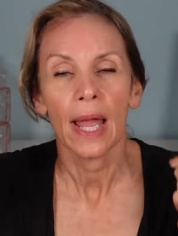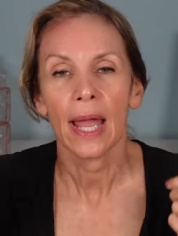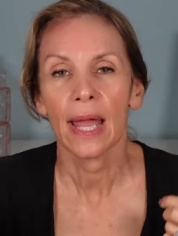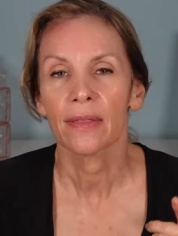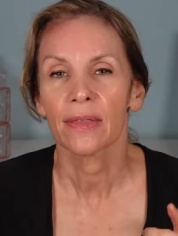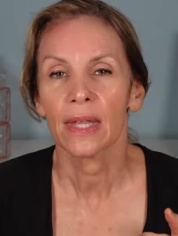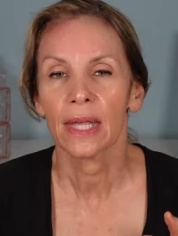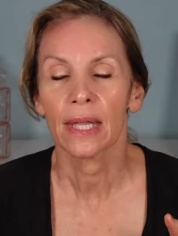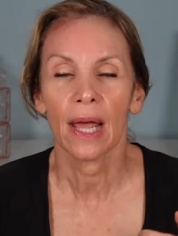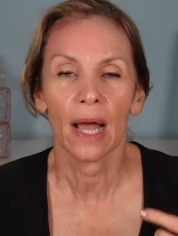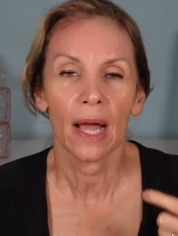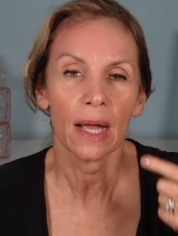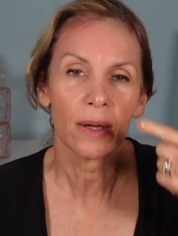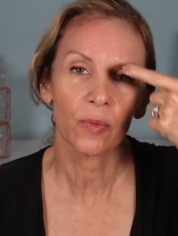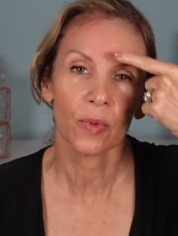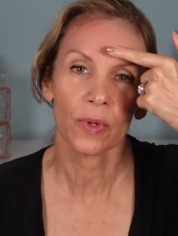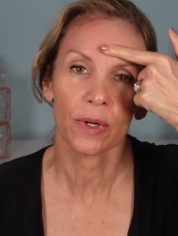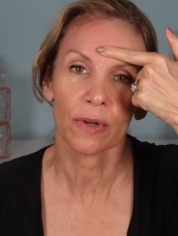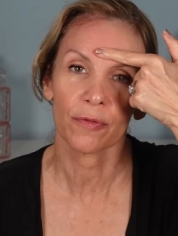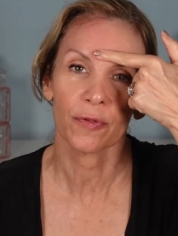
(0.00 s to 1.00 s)
and then
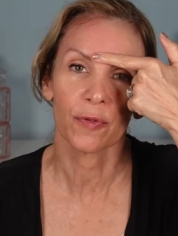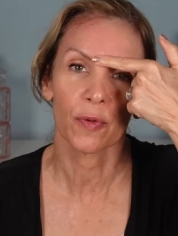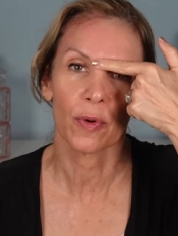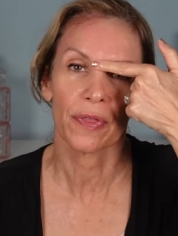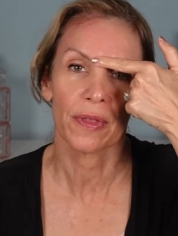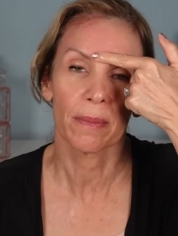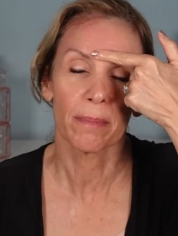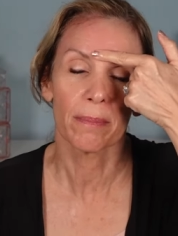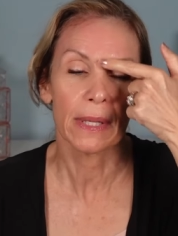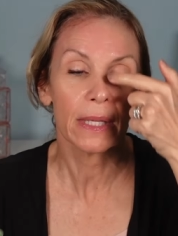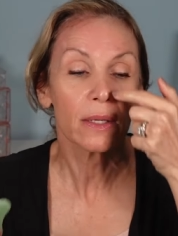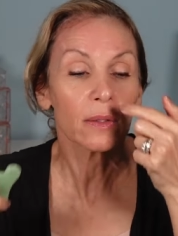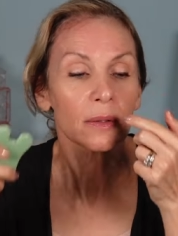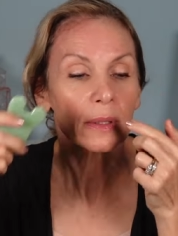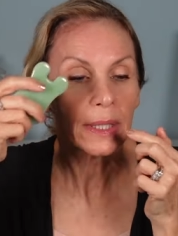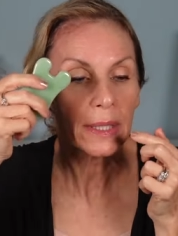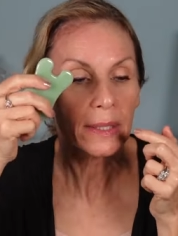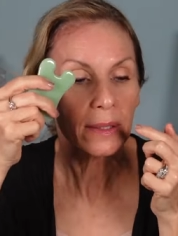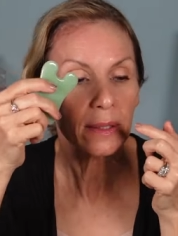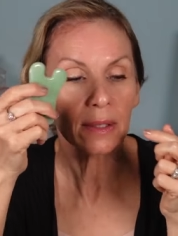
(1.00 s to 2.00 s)
I work for the middle
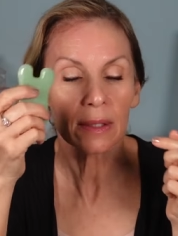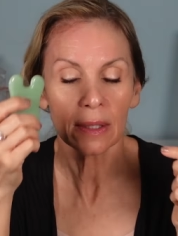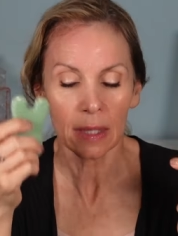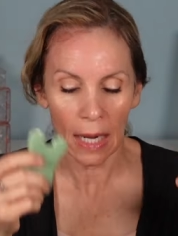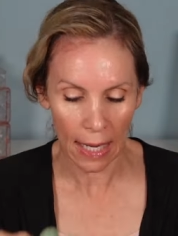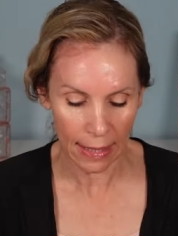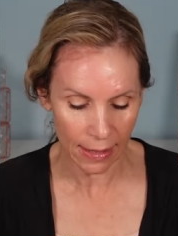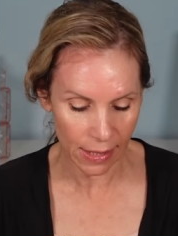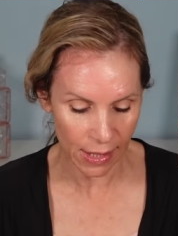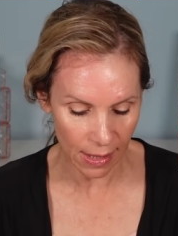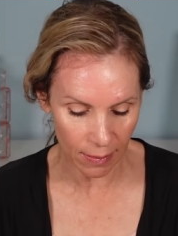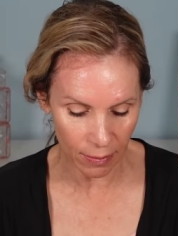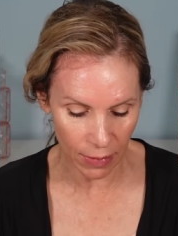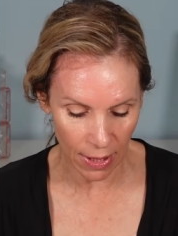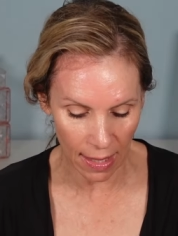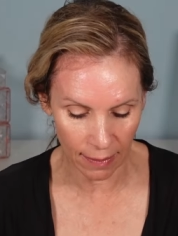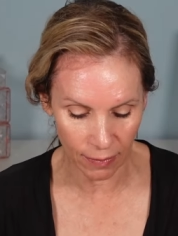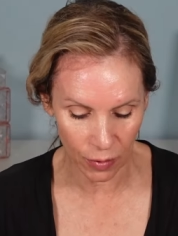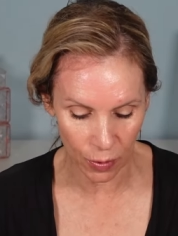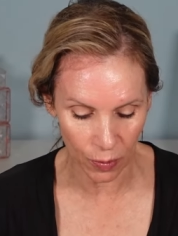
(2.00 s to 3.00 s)
here. I
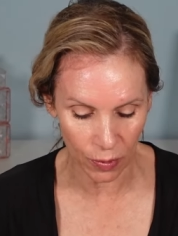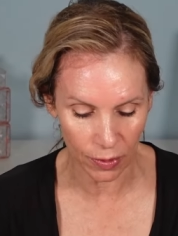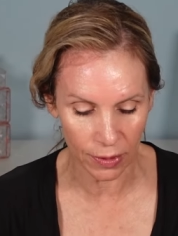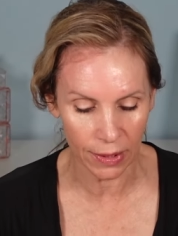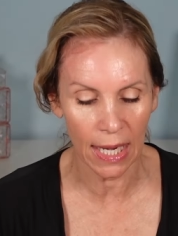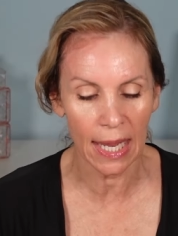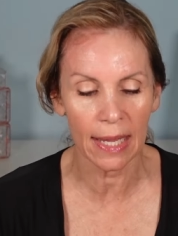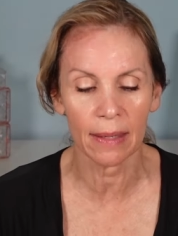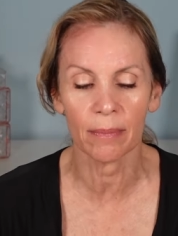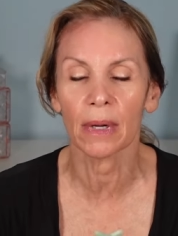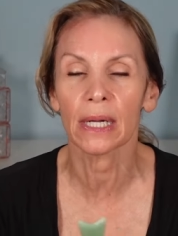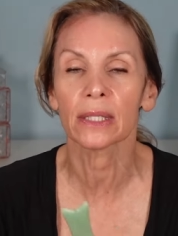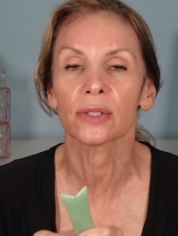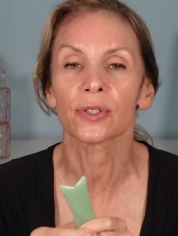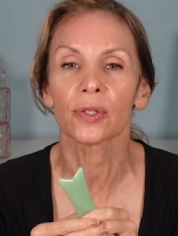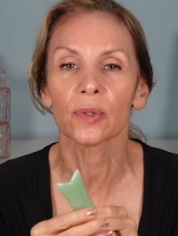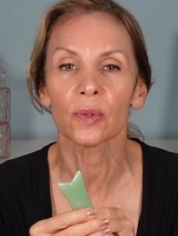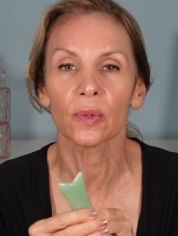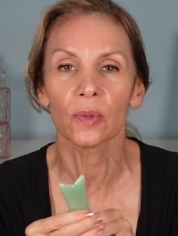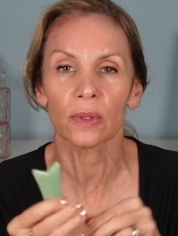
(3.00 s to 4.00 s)
sometimes will take my
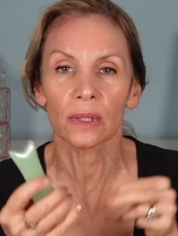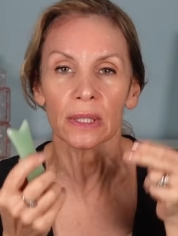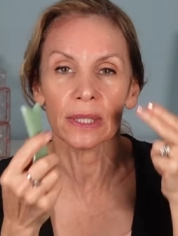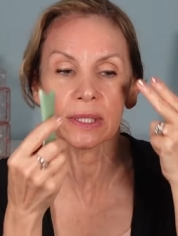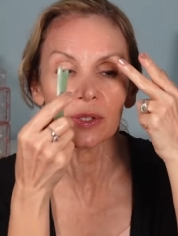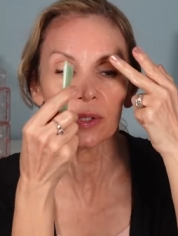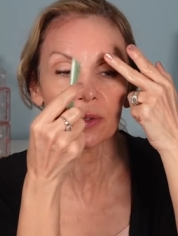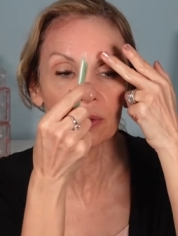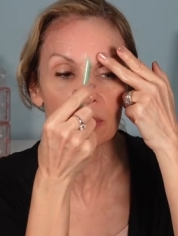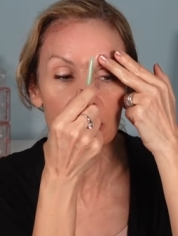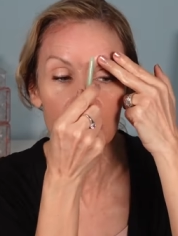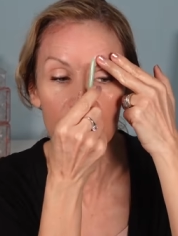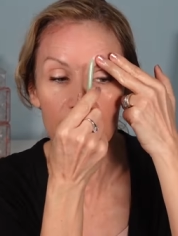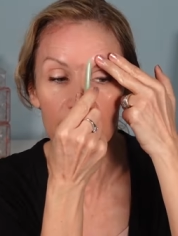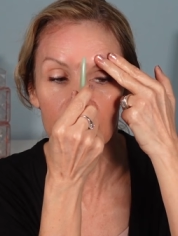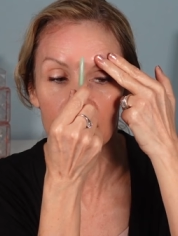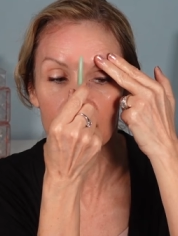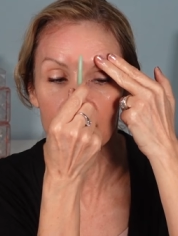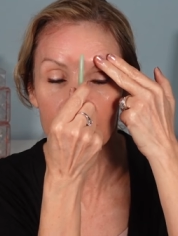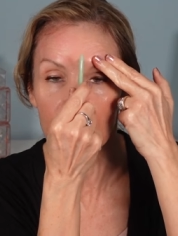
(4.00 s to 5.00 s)
tool and do
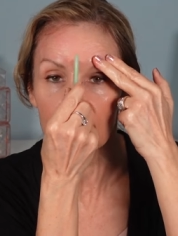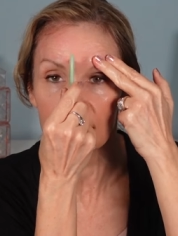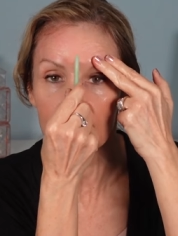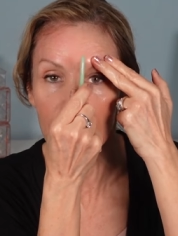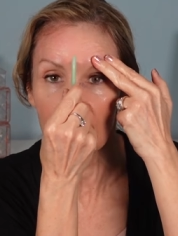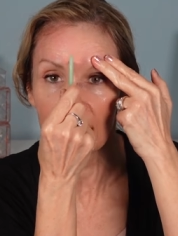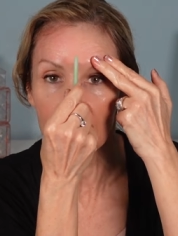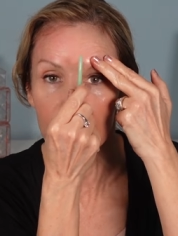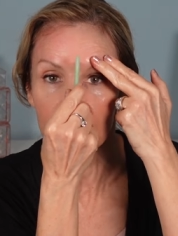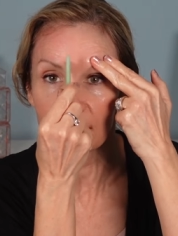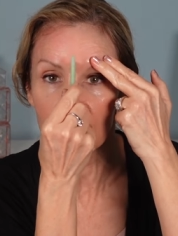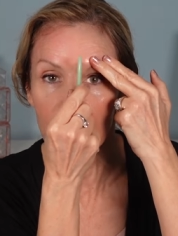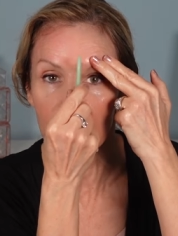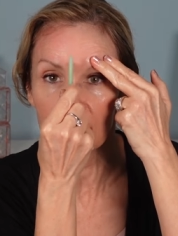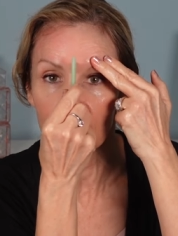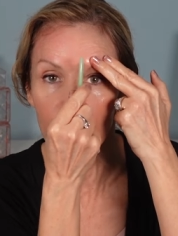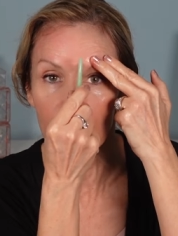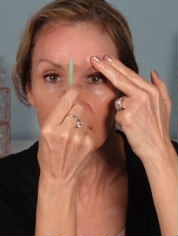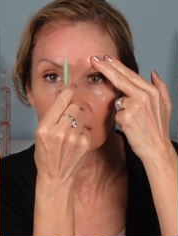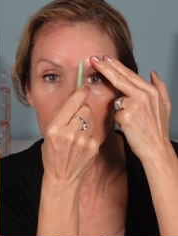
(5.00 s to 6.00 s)
little zigzags in
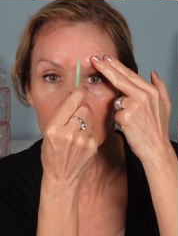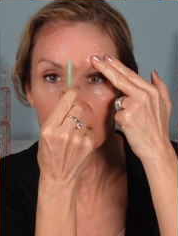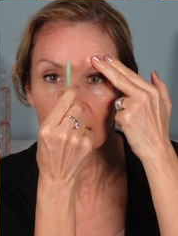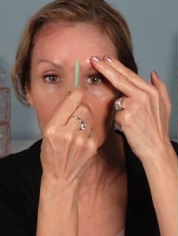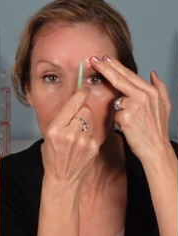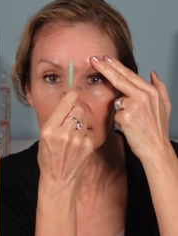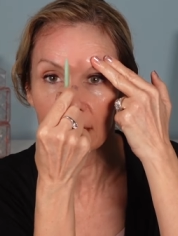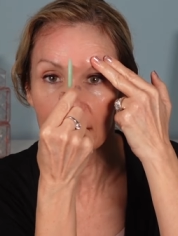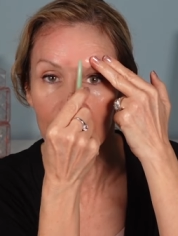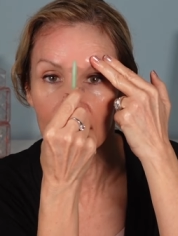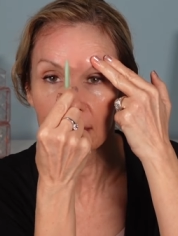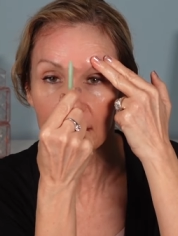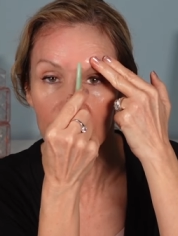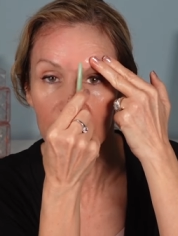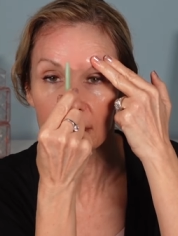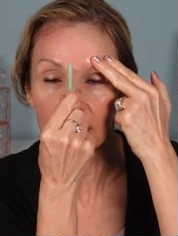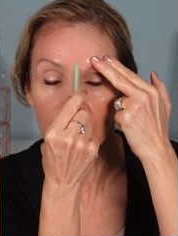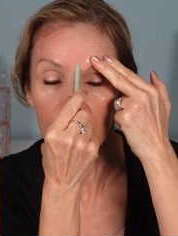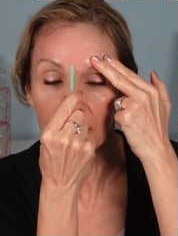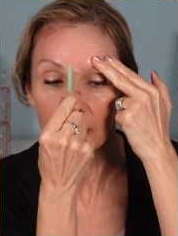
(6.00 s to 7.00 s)
the middle like
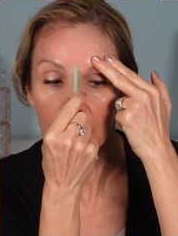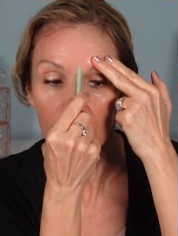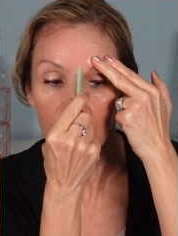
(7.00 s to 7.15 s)
this.